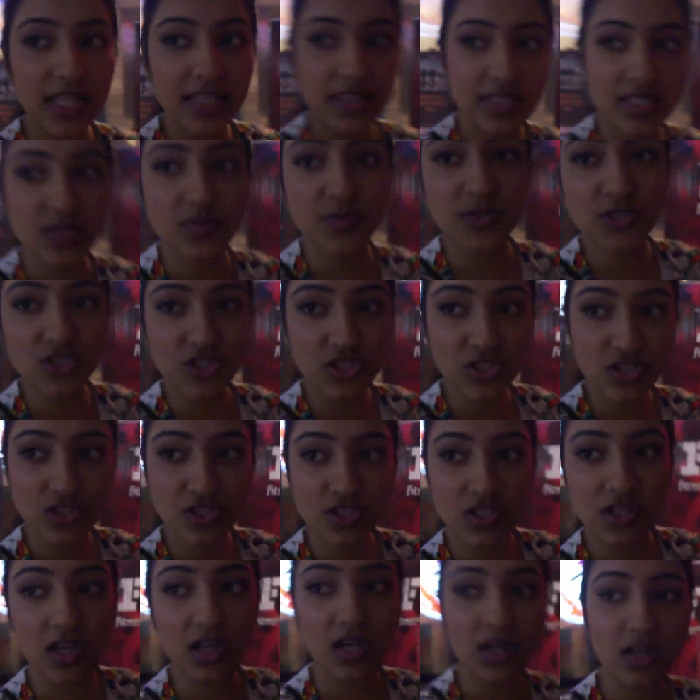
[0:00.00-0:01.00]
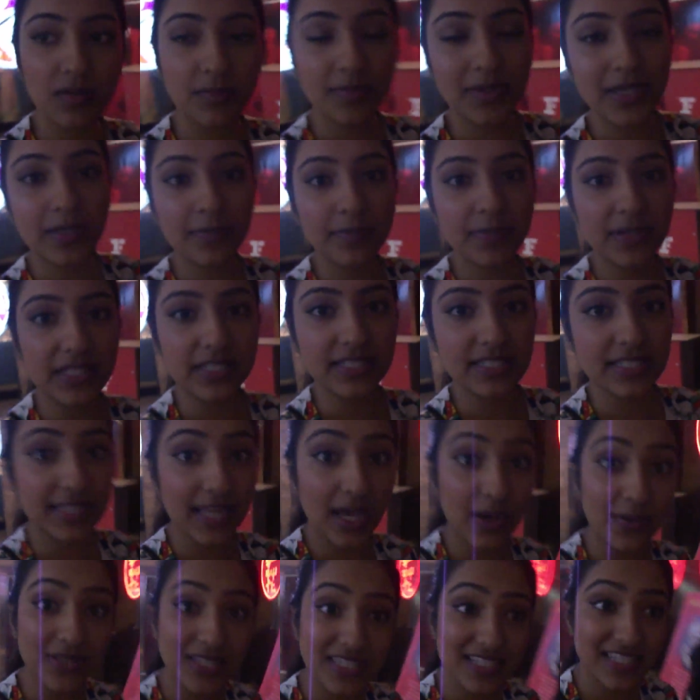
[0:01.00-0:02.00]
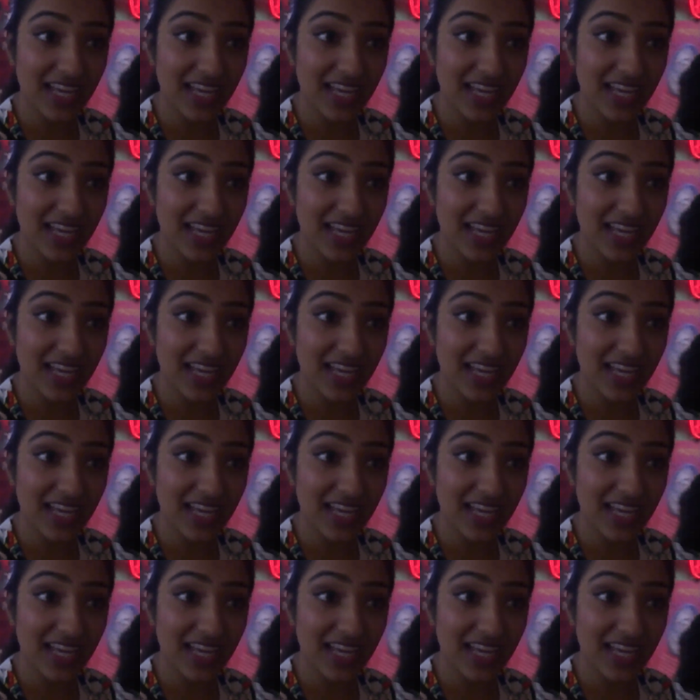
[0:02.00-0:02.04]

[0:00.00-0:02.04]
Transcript: this was just being built and now it's